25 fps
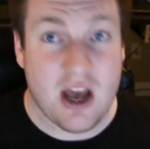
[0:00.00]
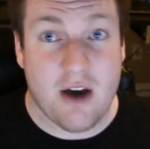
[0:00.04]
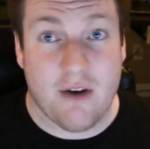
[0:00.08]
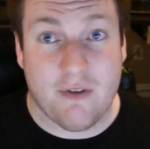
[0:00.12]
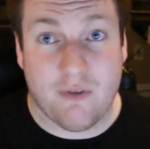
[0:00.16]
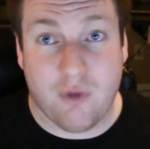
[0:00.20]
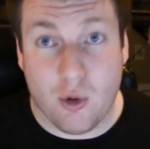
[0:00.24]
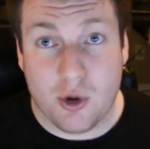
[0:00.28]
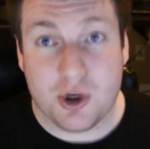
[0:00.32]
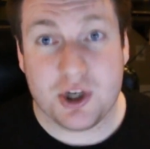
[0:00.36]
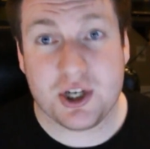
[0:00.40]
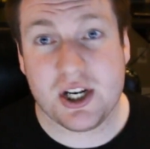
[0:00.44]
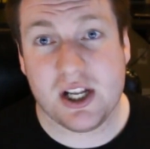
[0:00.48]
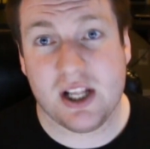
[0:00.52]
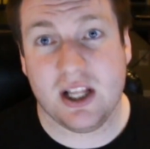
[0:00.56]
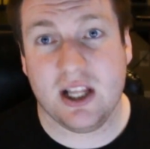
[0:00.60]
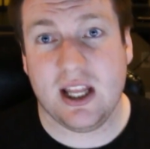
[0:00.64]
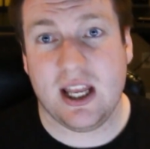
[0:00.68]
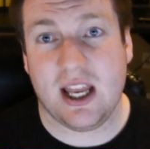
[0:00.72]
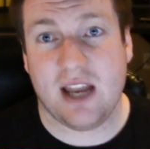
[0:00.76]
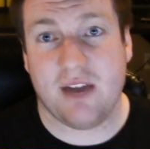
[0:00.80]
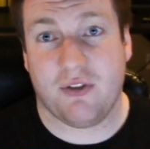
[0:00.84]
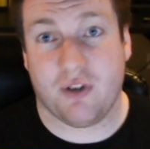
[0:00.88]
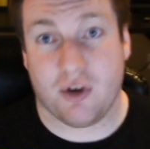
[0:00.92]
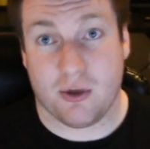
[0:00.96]

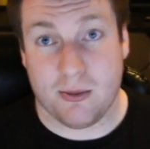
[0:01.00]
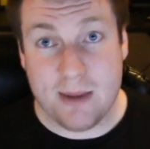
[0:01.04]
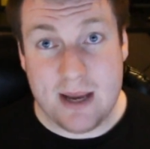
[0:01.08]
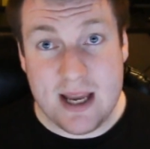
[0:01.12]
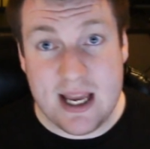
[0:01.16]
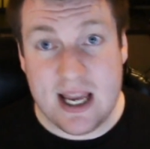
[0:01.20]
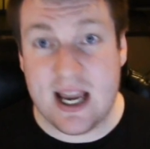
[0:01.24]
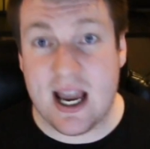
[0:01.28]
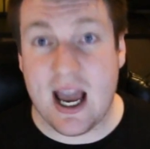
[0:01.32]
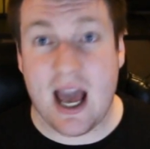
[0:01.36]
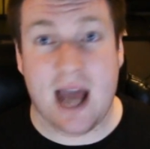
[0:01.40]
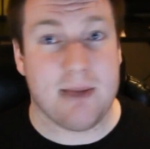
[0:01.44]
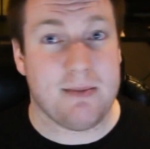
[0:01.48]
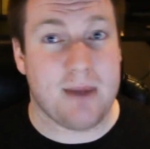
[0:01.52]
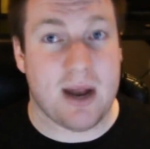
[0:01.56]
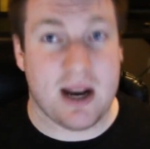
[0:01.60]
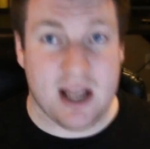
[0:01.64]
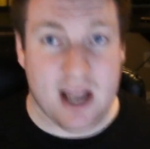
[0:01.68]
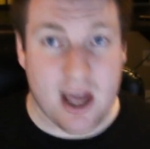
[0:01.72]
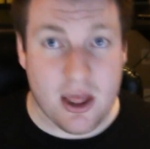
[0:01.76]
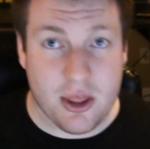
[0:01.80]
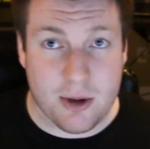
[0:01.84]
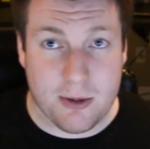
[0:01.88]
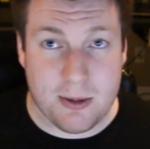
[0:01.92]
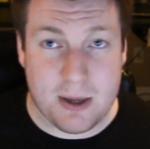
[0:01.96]
Fortunately for me and
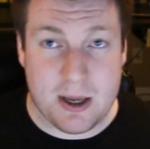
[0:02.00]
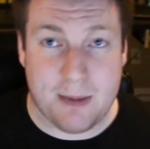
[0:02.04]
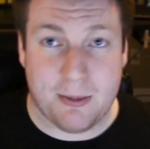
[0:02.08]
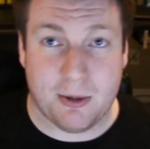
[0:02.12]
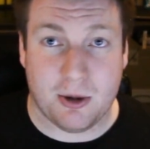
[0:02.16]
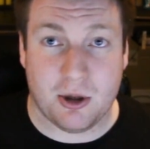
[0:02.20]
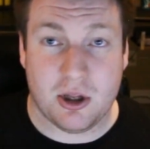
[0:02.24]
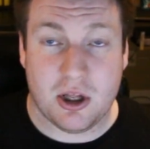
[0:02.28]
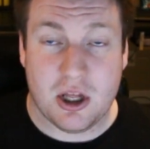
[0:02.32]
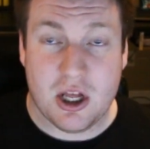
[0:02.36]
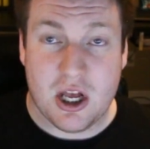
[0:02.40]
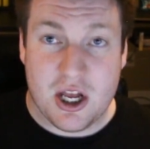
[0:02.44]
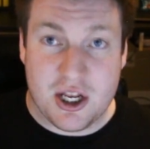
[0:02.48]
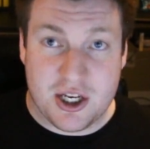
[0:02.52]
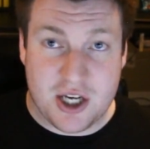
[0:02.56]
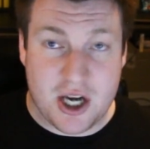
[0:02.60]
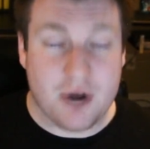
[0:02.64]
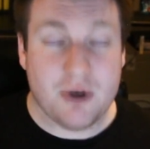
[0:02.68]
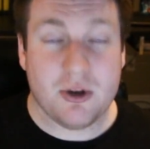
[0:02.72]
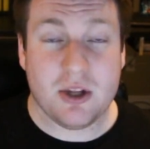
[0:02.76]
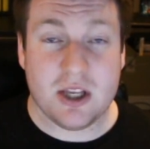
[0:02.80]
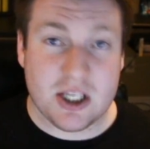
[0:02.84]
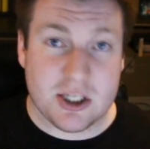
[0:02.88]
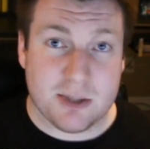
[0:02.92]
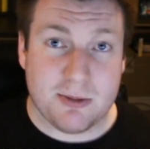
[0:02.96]
many other people,
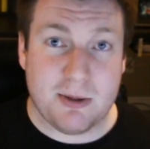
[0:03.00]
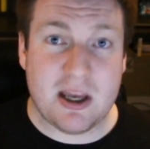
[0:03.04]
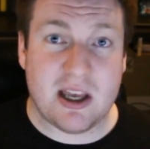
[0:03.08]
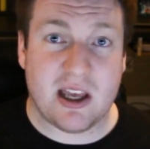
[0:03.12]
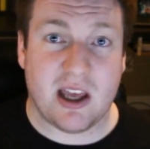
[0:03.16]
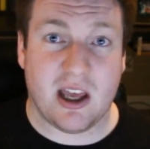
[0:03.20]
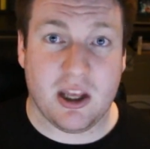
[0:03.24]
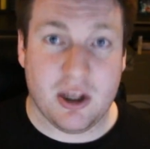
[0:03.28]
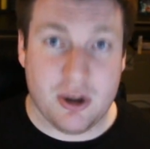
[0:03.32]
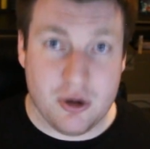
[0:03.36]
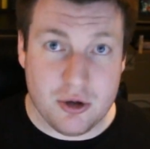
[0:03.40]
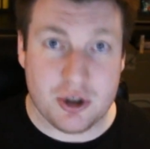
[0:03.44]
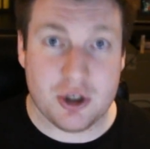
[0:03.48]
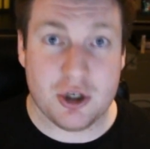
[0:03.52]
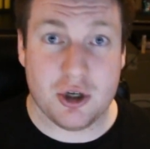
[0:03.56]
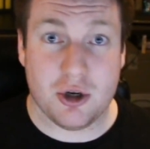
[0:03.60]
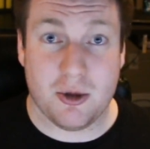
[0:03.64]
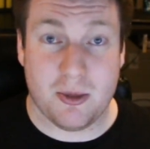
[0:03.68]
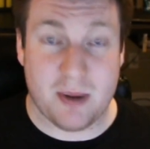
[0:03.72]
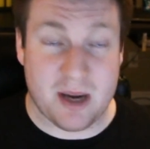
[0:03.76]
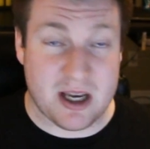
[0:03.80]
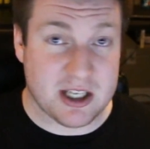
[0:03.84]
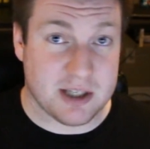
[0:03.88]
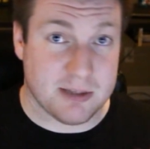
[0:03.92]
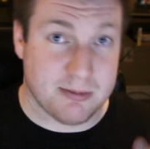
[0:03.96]
generally speaking,
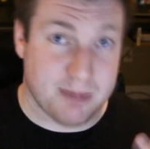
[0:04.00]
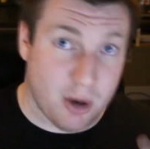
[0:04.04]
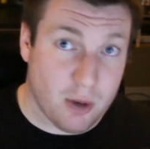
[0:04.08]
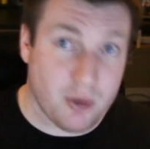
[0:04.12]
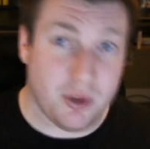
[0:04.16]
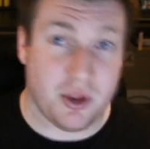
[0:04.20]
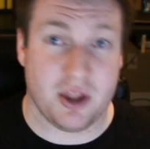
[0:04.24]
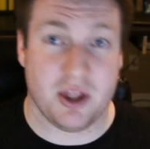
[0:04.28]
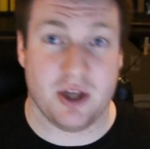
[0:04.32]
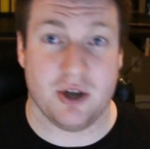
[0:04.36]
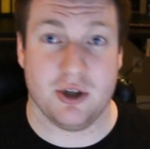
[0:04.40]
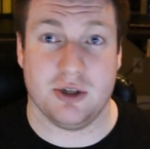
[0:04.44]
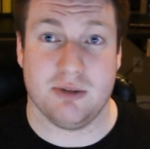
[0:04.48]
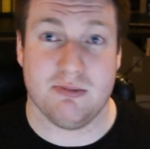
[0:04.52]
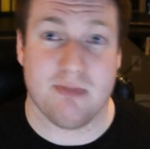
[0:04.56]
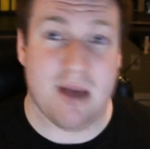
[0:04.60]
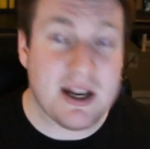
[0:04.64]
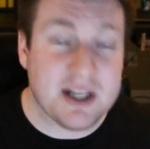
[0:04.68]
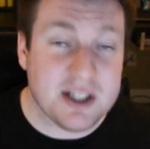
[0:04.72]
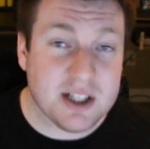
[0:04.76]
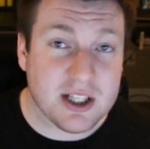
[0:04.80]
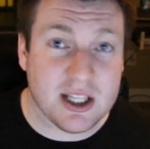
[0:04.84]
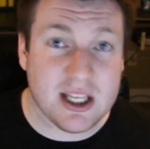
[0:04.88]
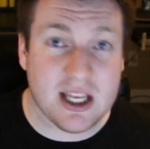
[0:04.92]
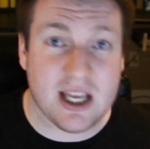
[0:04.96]
YouTube is both of those
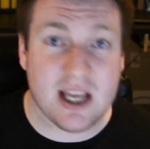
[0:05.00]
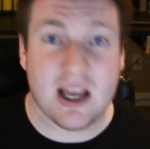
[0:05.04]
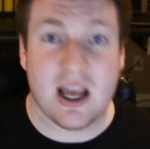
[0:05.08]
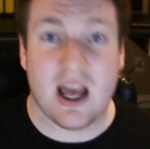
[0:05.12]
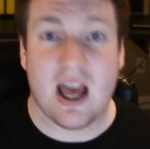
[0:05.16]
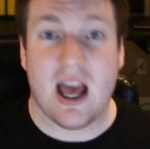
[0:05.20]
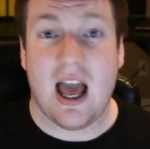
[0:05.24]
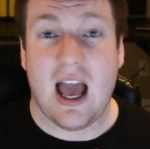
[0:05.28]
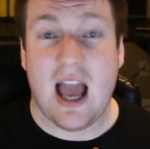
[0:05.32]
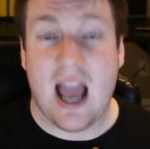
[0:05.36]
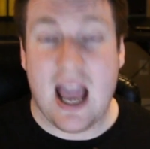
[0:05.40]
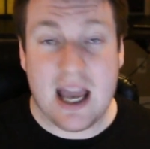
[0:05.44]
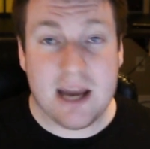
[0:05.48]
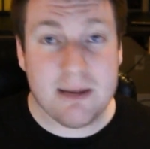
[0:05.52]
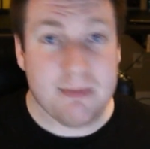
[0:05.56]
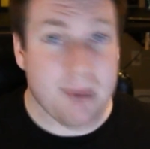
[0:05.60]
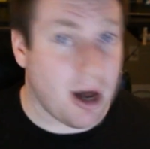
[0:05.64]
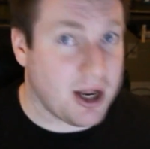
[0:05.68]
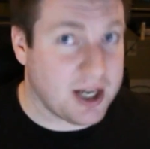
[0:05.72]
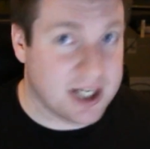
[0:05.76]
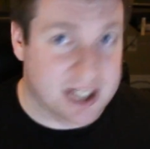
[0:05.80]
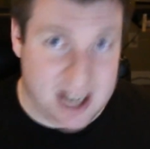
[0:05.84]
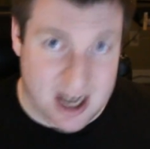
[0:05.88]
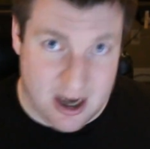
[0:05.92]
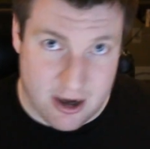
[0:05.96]
mentally and
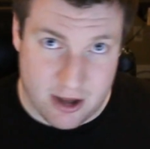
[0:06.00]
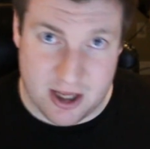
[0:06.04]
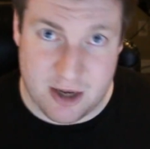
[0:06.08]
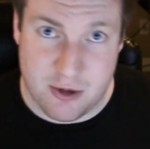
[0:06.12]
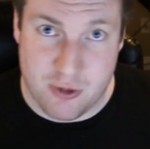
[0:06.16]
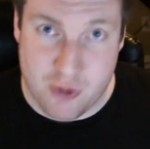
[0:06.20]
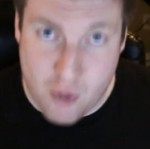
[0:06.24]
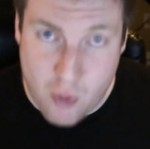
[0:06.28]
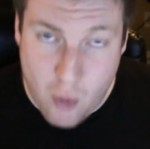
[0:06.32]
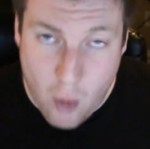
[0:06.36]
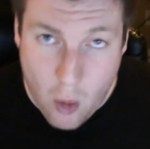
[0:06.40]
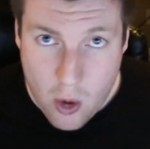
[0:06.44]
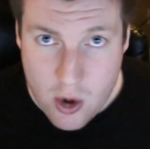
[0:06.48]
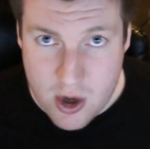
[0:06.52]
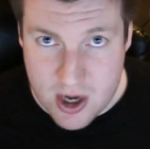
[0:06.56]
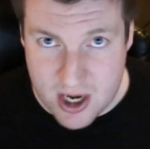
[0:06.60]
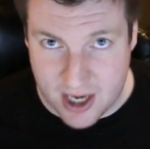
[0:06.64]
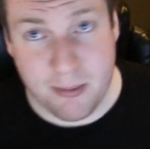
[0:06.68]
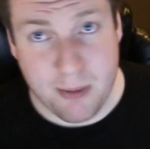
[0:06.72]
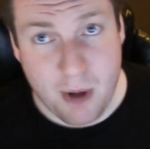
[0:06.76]
monetarily rewarding.